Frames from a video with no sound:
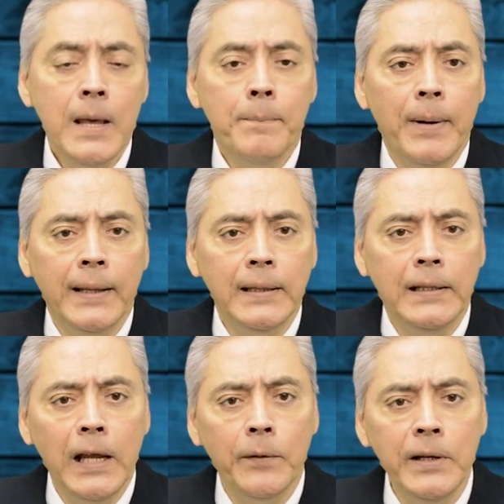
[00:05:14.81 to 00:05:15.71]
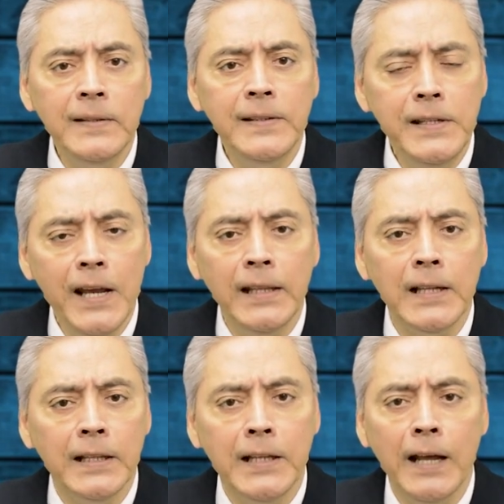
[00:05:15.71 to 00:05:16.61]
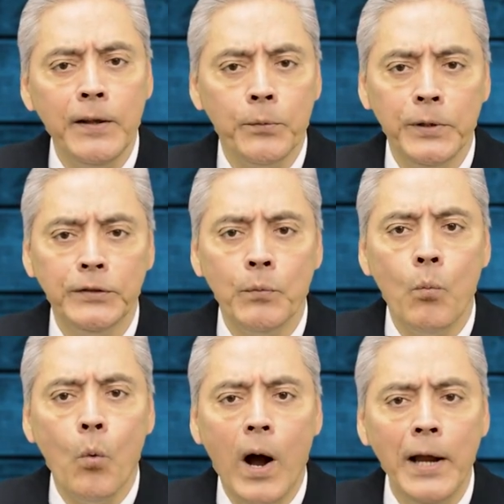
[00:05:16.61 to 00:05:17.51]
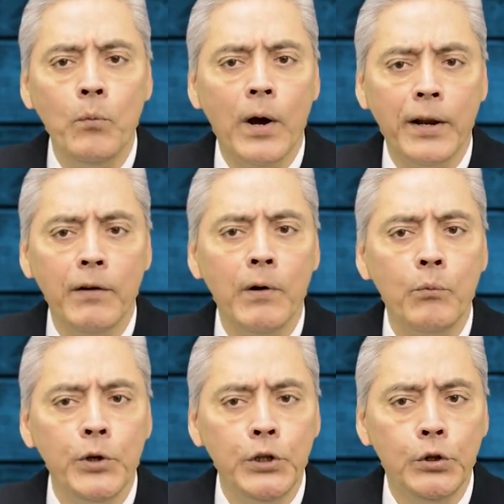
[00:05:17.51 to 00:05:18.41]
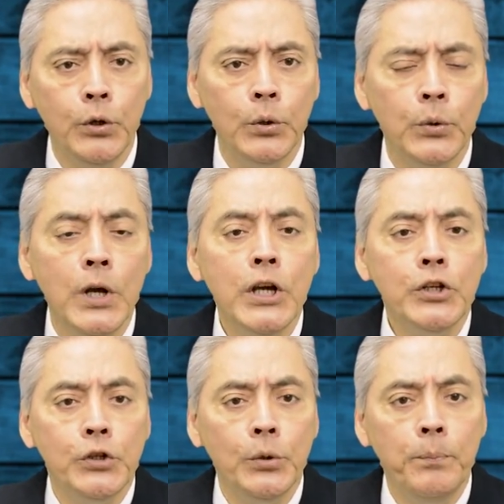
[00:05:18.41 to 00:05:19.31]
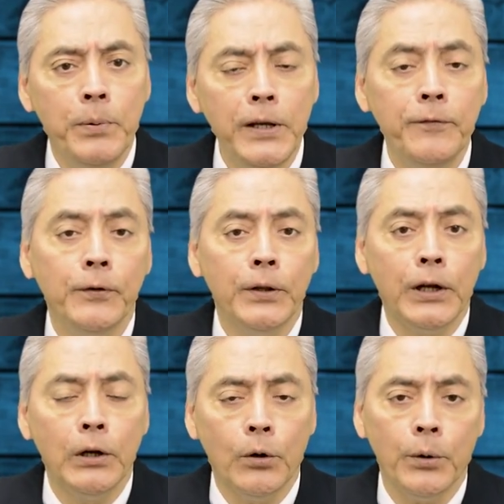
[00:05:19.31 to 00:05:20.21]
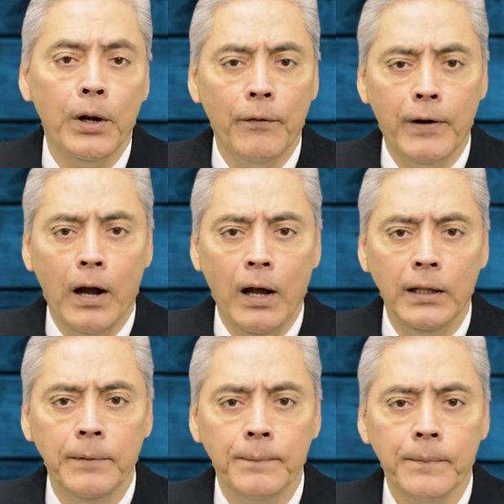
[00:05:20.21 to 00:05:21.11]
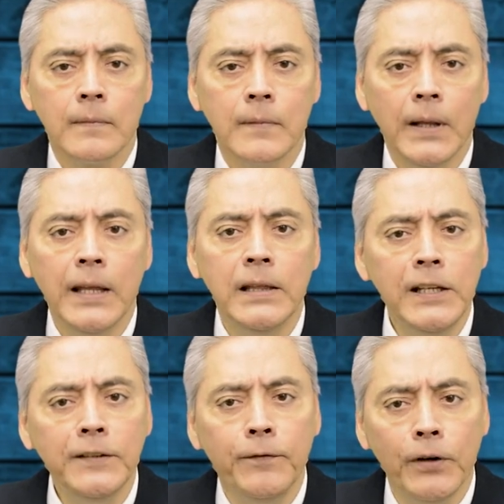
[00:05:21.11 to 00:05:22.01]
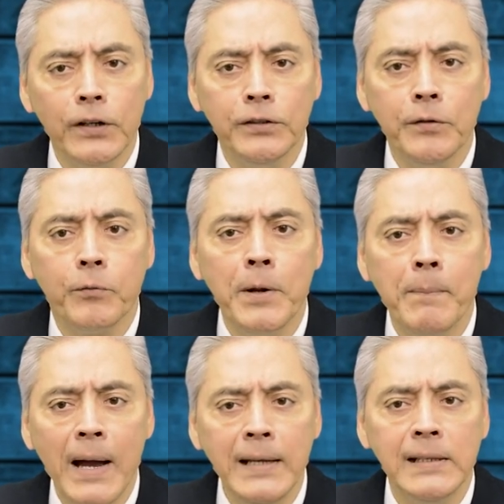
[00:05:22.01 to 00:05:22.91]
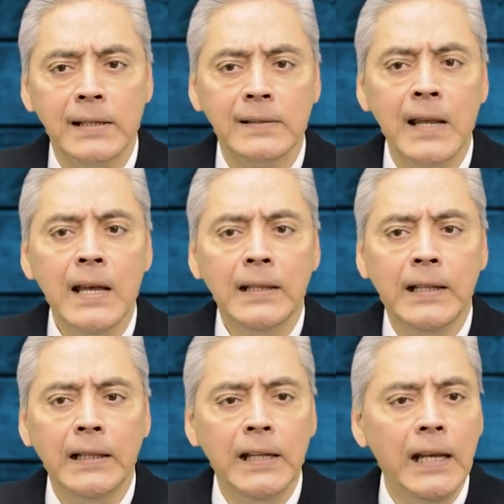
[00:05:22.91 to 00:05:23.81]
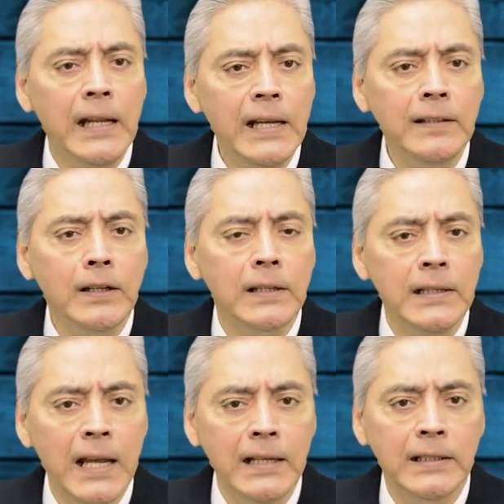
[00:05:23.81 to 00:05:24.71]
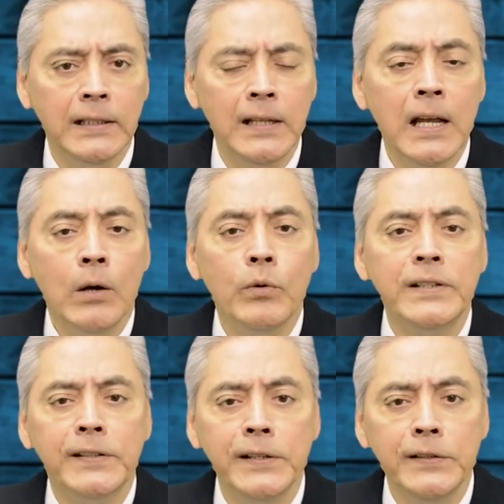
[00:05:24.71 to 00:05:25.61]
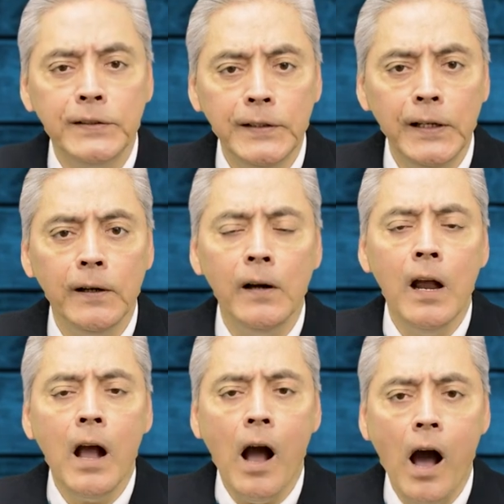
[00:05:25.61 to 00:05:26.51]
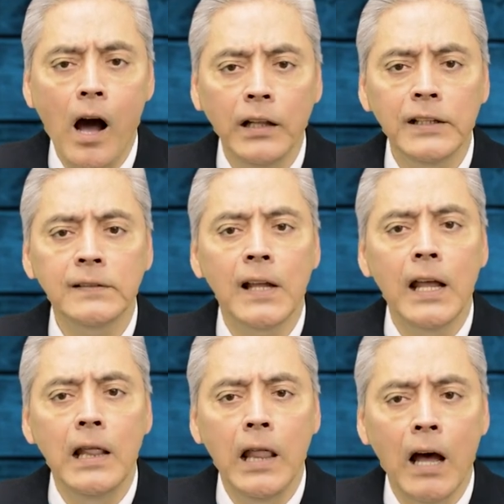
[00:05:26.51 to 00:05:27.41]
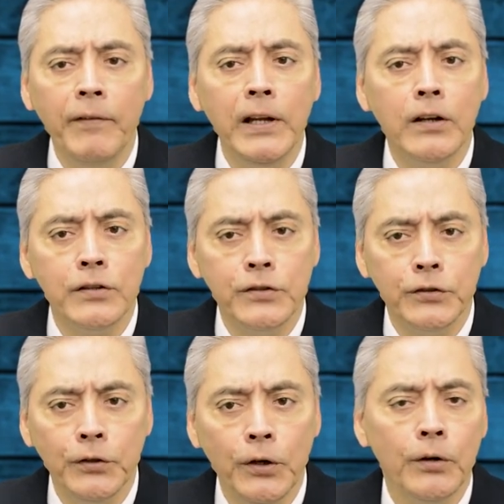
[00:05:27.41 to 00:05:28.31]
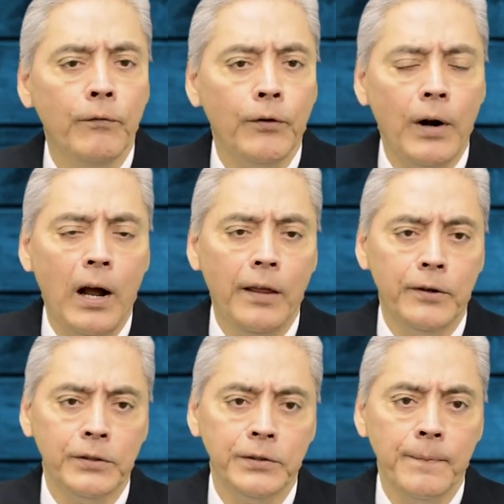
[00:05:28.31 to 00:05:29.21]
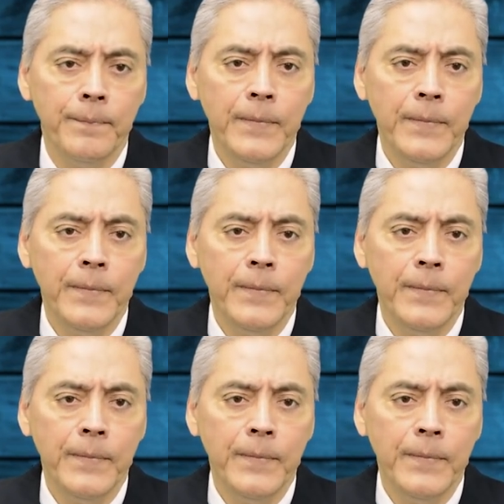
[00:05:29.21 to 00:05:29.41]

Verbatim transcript: But there is yet another reason why whatever we do should be for the glory of God. And this verse reminds us that it is connected with sincere, honest, and loving concern for others.